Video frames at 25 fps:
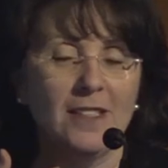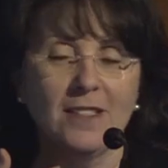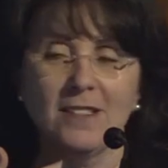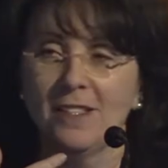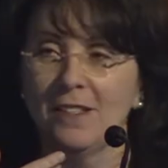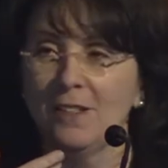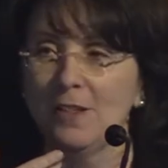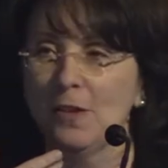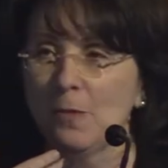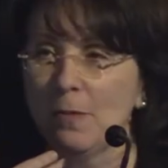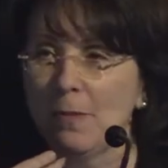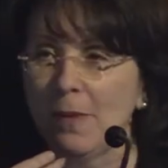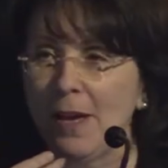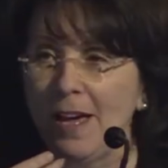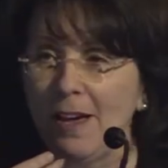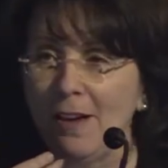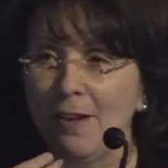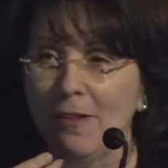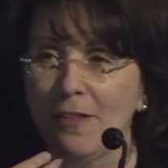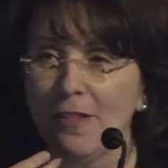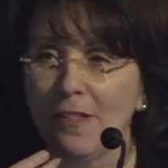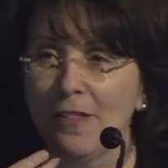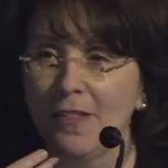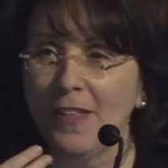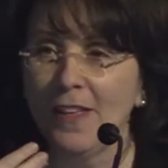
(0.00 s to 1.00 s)
in your
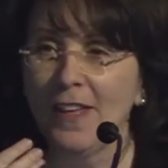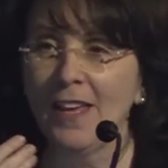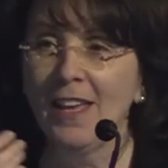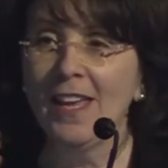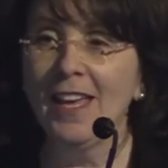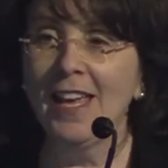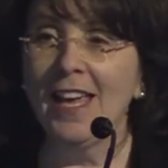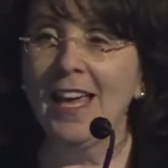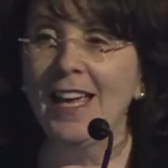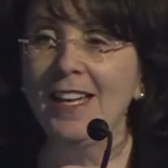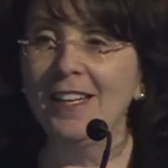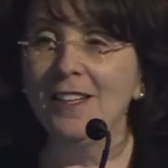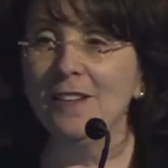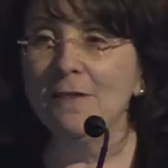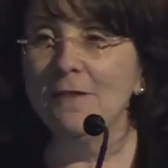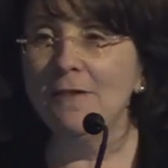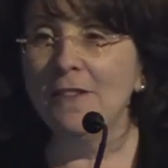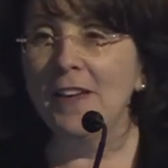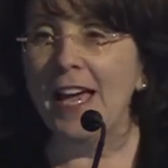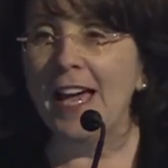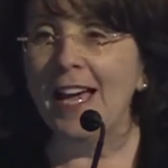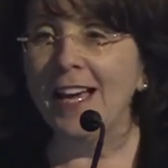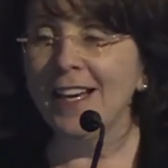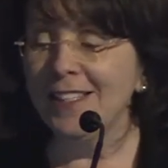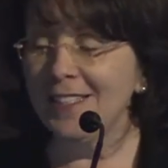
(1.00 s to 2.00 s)
mouth. And in
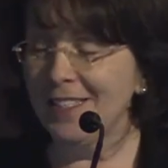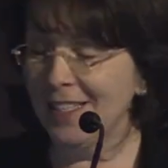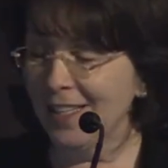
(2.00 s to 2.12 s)
fact,